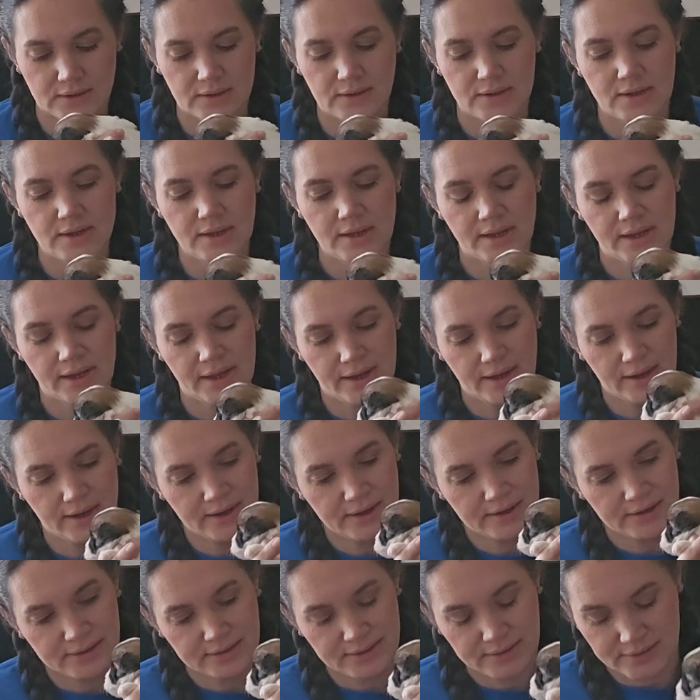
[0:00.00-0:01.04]
Yeah,
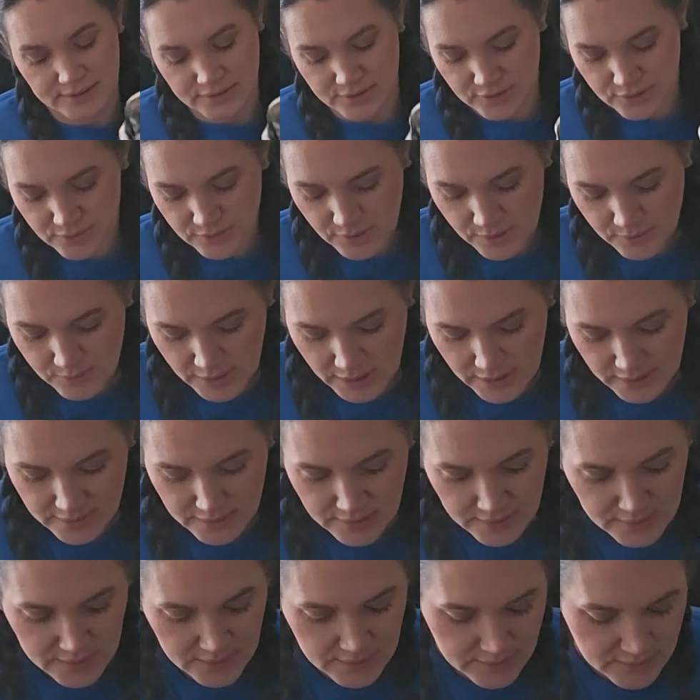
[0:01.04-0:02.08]
you're okay.
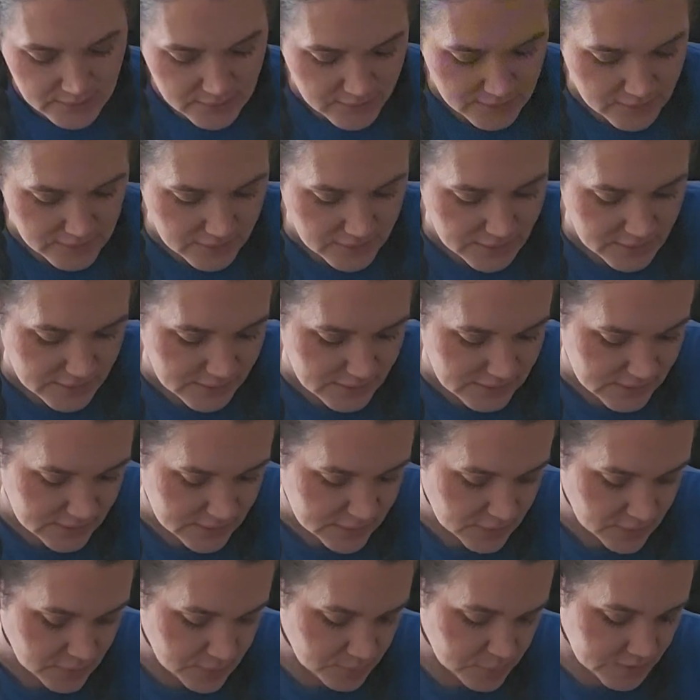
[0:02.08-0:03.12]
All right, and
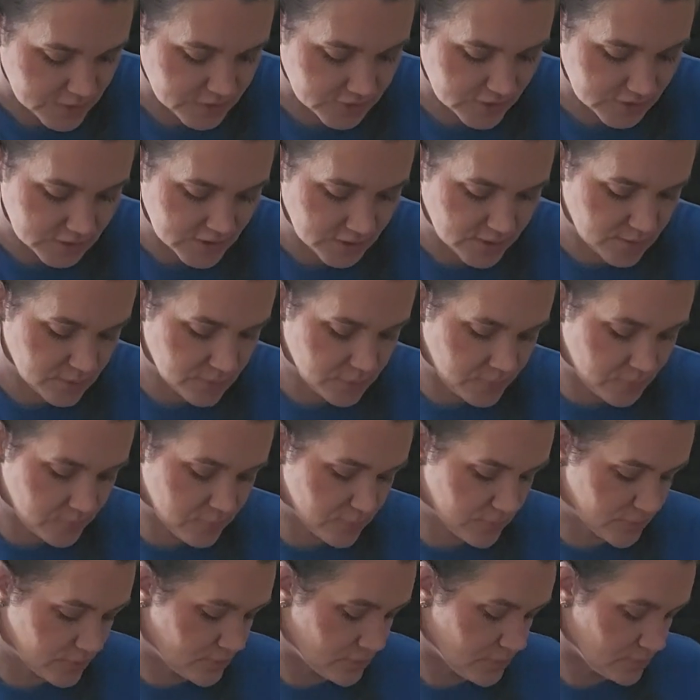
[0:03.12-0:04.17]
so we just go
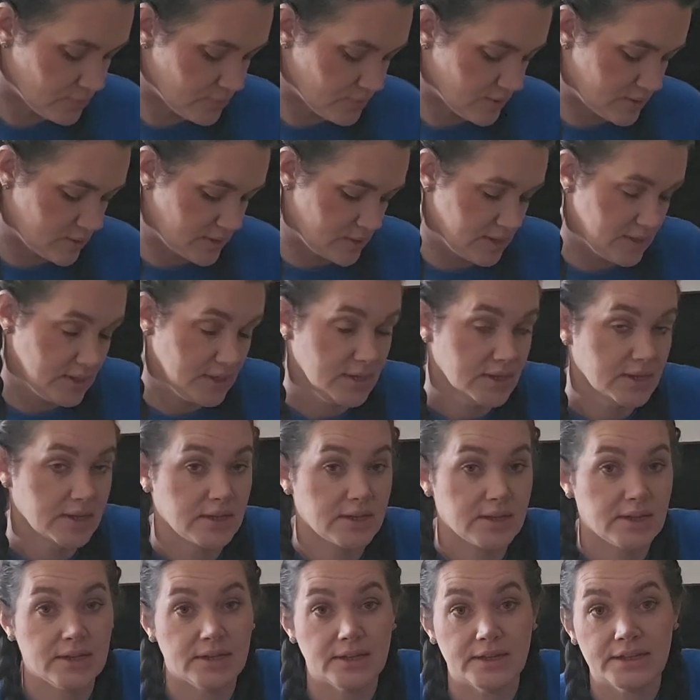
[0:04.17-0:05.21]
through
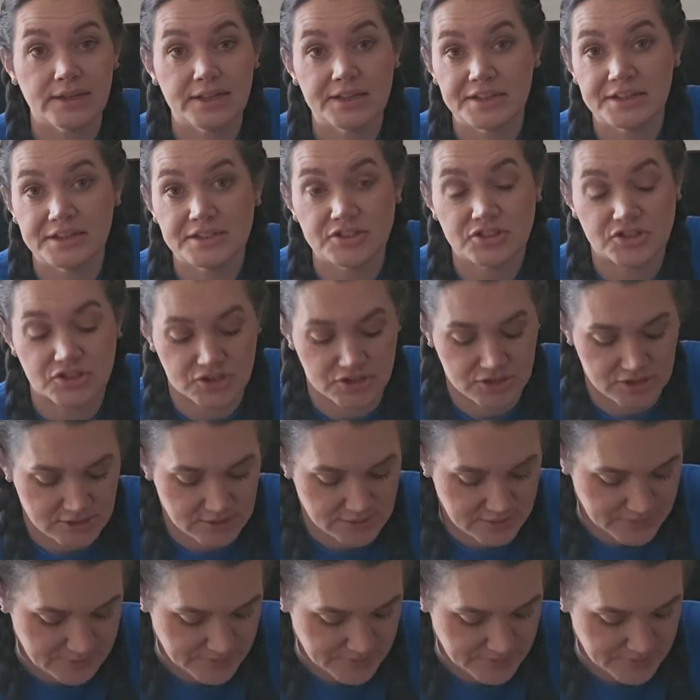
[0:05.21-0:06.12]
each